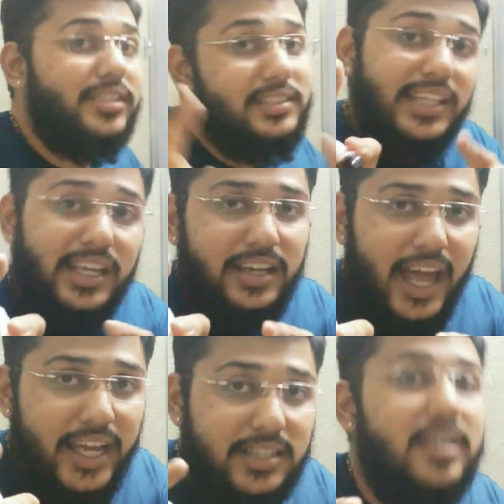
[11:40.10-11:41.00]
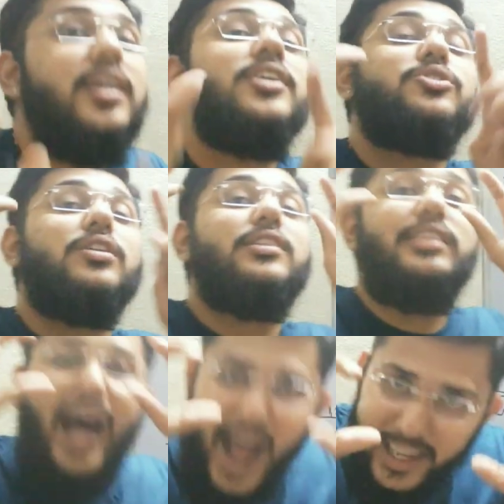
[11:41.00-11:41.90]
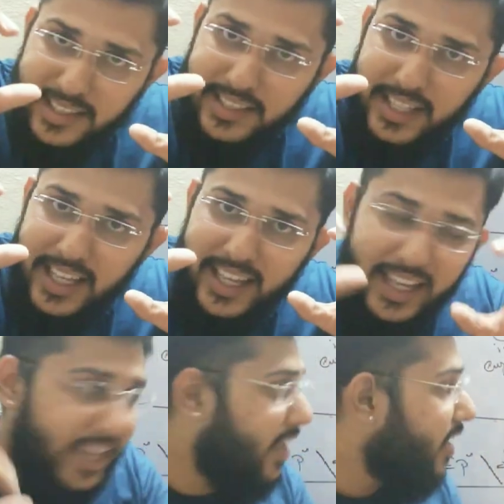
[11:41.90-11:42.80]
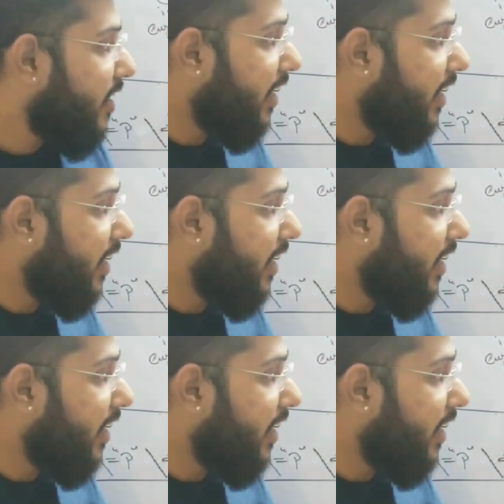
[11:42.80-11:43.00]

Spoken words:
a C, right? So that C